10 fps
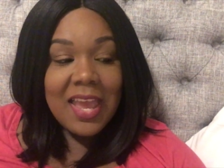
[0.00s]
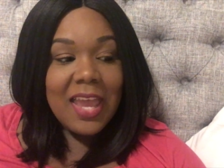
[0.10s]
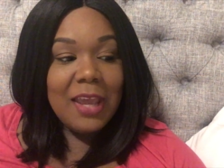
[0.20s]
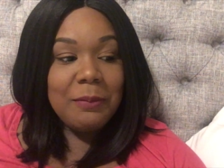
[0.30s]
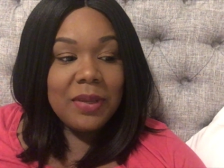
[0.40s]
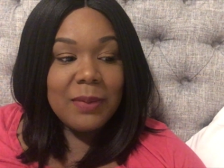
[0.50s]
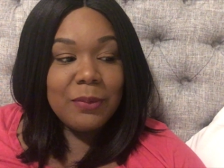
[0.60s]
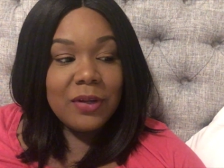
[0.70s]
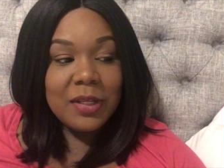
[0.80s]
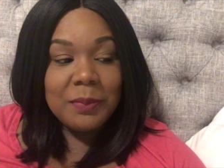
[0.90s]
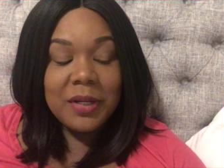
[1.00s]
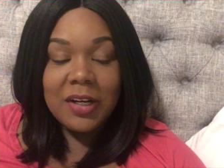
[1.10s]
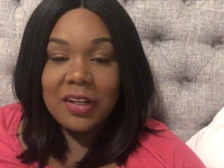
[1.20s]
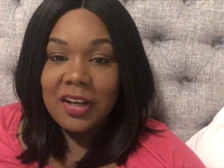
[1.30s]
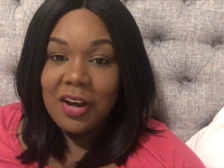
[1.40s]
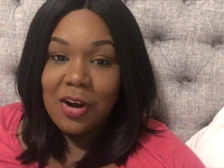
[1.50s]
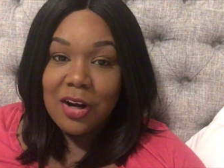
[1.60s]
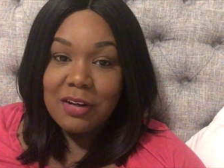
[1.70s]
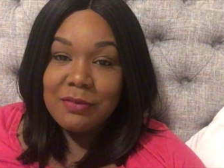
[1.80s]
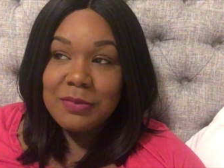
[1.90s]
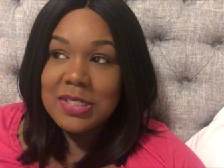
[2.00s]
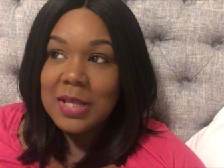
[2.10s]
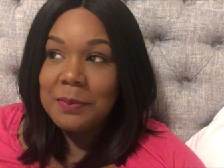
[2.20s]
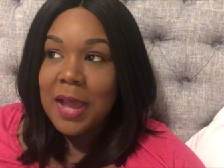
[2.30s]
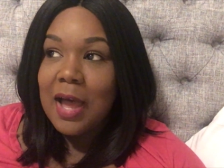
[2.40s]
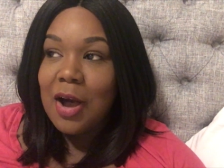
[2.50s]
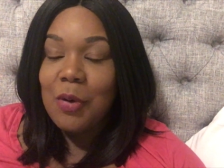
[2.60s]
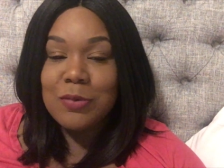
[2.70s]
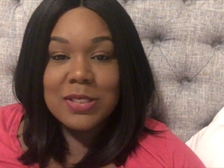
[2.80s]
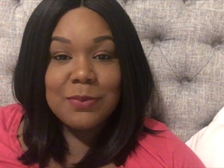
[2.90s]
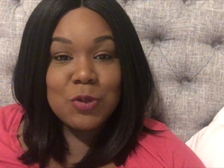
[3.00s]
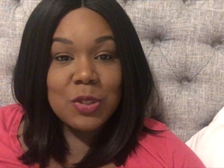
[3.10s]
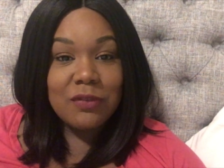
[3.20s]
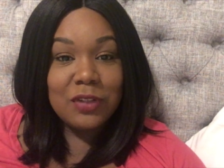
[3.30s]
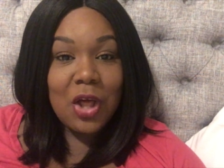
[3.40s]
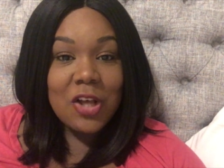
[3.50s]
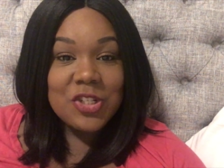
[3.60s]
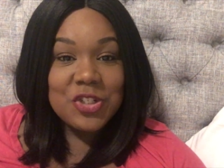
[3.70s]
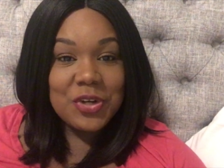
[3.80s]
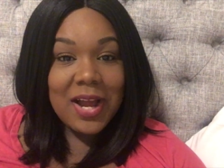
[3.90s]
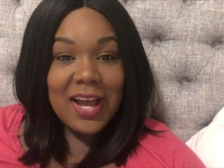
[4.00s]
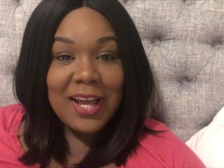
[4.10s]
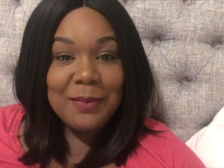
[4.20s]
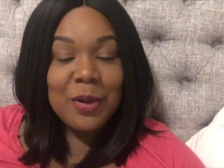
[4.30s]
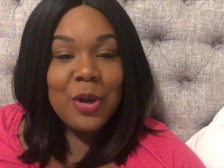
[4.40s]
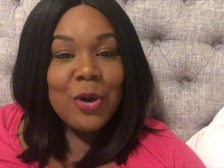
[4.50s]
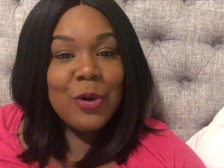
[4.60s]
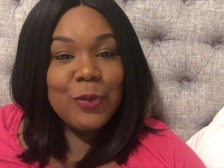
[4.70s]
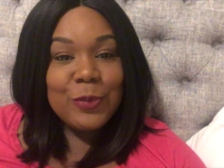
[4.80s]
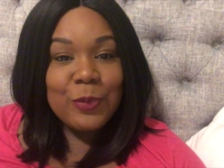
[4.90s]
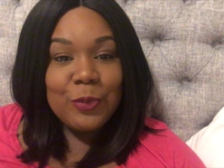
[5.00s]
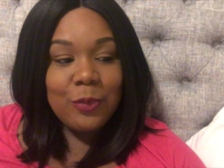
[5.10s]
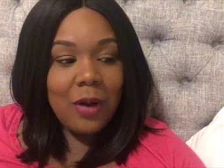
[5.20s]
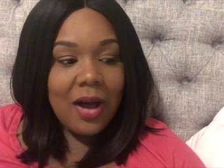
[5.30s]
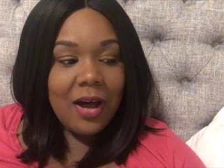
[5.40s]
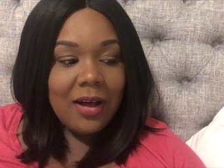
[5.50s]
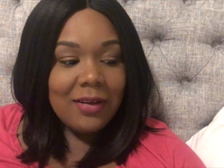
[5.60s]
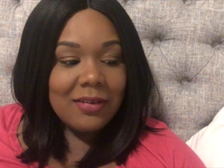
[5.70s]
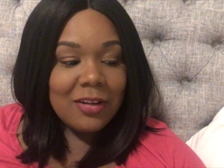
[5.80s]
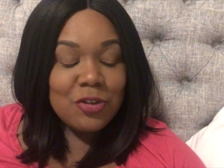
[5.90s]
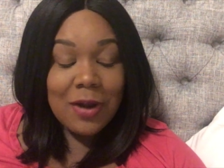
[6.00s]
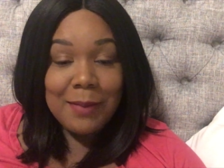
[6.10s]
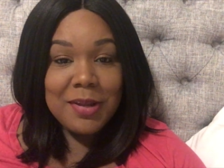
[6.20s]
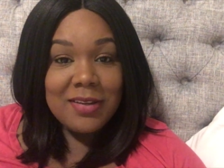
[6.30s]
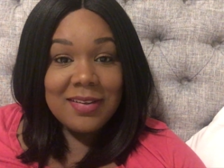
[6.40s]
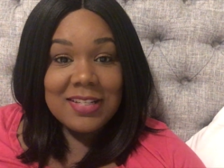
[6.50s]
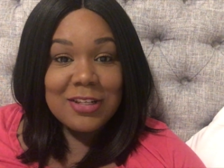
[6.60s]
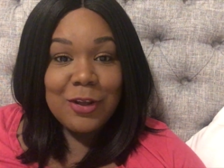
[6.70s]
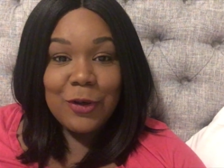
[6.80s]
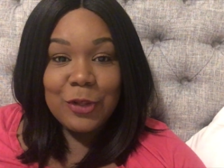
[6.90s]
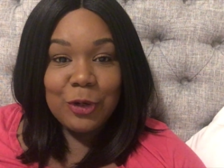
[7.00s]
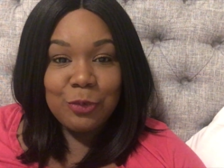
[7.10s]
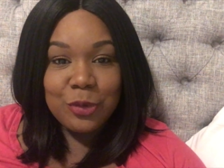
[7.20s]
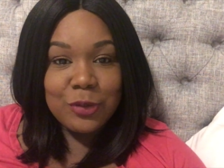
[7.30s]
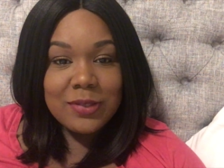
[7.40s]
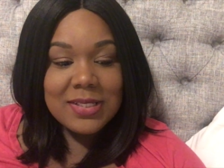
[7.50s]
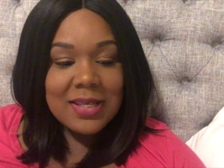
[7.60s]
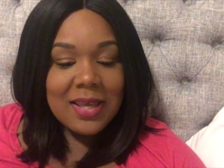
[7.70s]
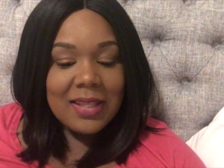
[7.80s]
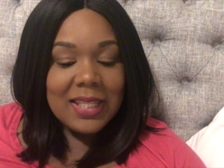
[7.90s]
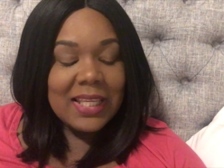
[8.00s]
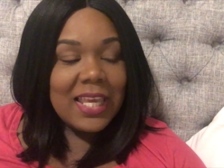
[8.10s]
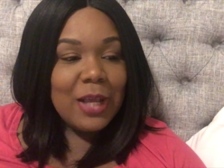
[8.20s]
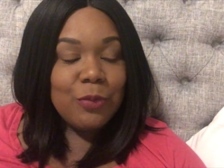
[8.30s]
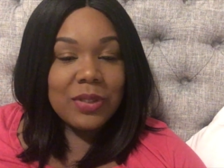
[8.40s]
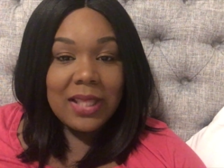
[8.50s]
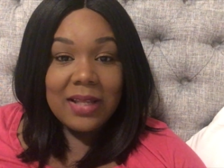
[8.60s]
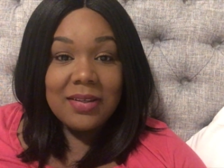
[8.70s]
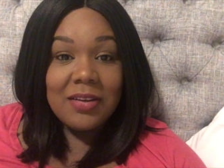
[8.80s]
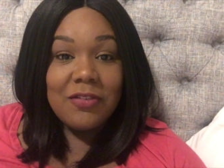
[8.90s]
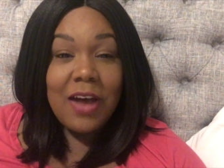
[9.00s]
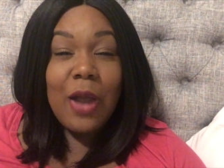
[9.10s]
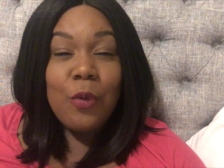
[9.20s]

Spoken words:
and people in America are somehow some sort of lost tribe, who a tribe that doesn't know their roots, that can't really identify